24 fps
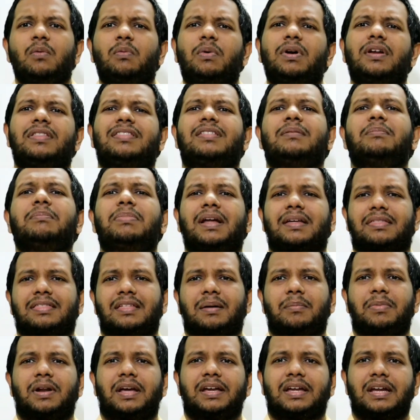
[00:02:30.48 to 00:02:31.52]
One simple
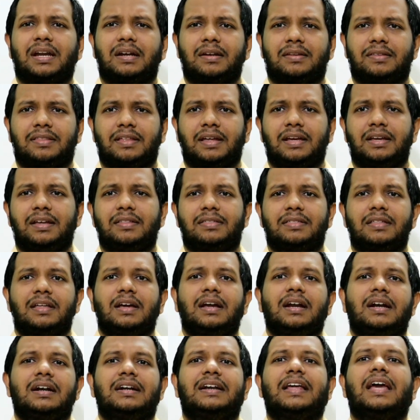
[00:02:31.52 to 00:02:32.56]
example I can say is,
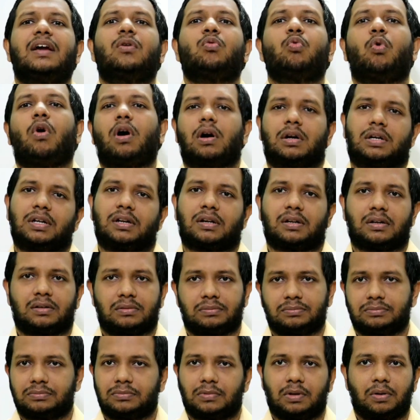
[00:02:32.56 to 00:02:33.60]
take water,
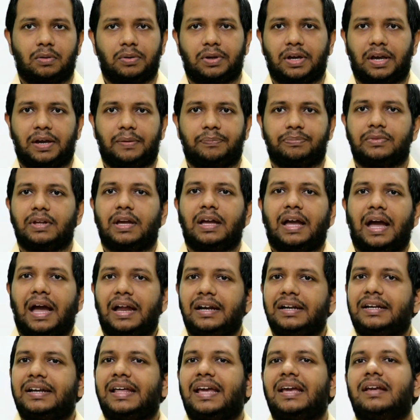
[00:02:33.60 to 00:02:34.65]
okay,
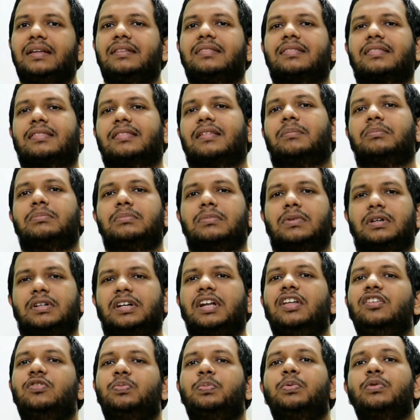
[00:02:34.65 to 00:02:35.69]
and take some
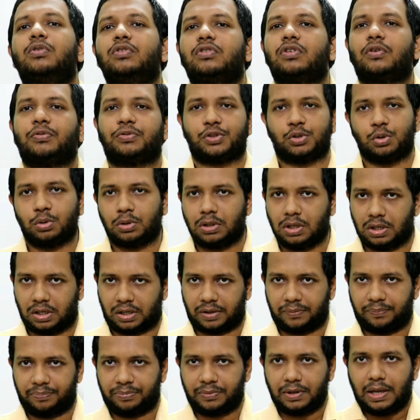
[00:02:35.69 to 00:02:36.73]
teaspoons of
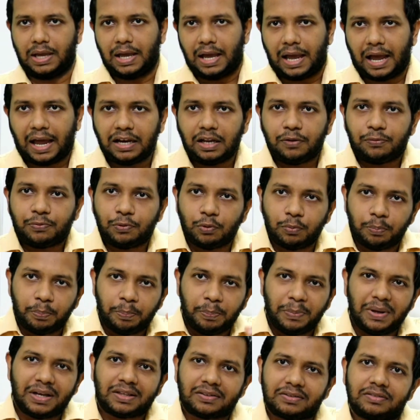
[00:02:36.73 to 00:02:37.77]
sugar, and if you
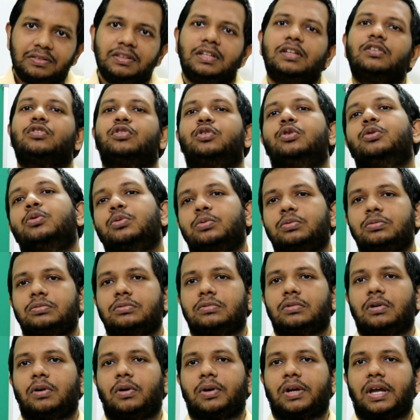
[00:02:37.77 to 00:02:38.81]
mix these two,
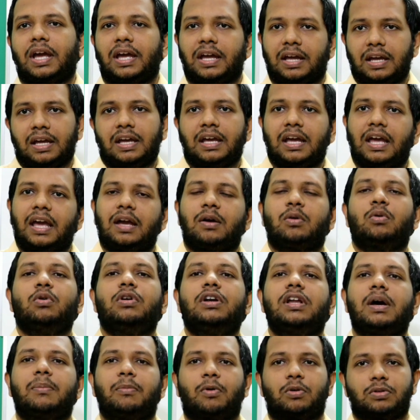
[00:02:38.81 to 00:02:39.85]
okay, a
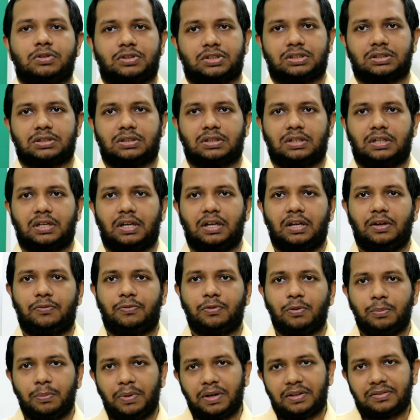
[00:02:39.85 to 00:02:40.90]
good amount,
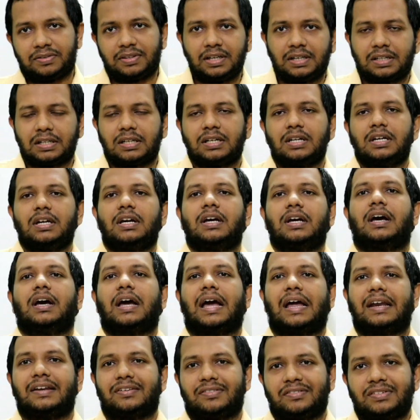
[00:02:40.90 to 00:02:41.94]
if you mix it
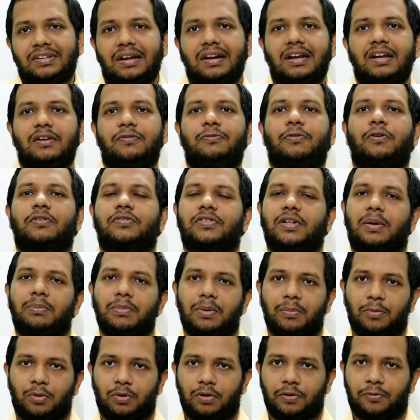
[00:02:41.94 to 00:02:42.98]
and stir it for
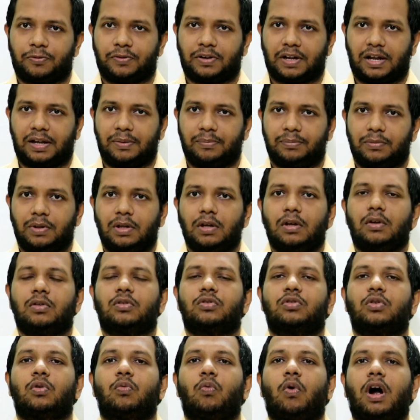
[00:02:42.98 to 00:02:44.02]
some amount of time,
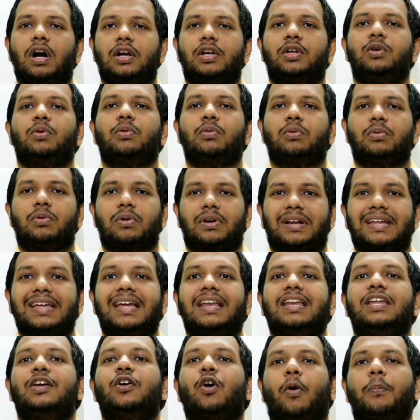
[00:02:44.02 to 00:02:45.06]
so what you
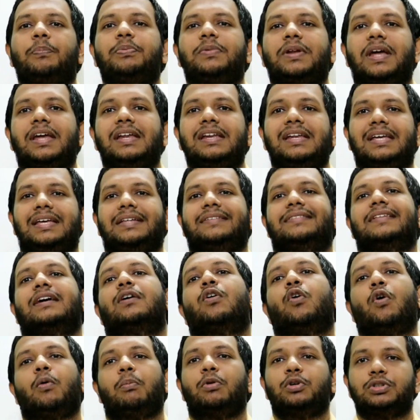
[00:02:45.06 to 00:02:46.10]
really obtain is a
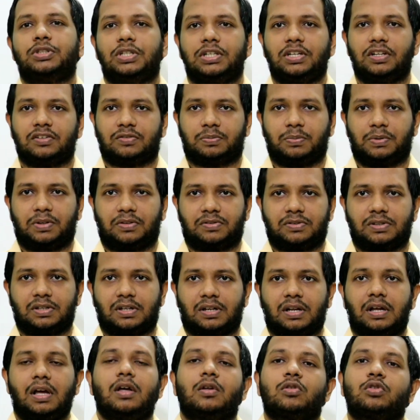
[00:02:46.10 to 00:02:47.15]
homogeneous
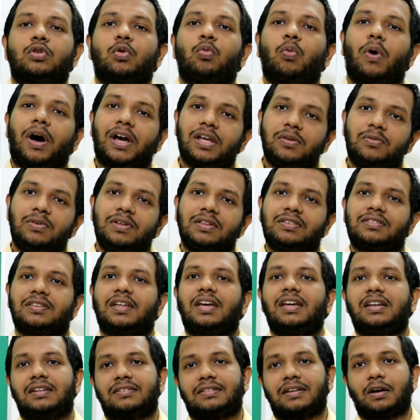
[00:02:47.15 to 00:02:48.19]
mixture. So why we
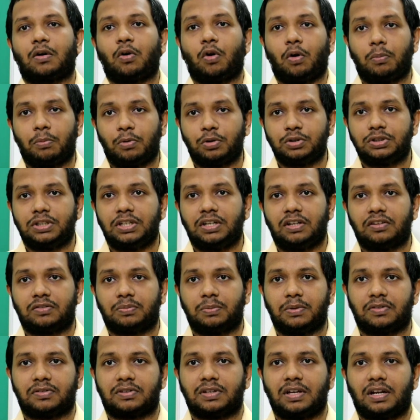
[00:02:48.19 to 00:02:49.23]
say it is a
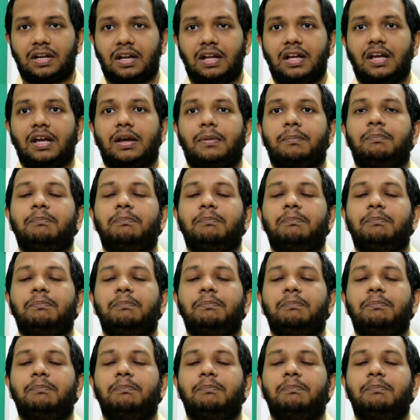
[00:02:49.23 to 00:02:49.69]
homogeneous mixture?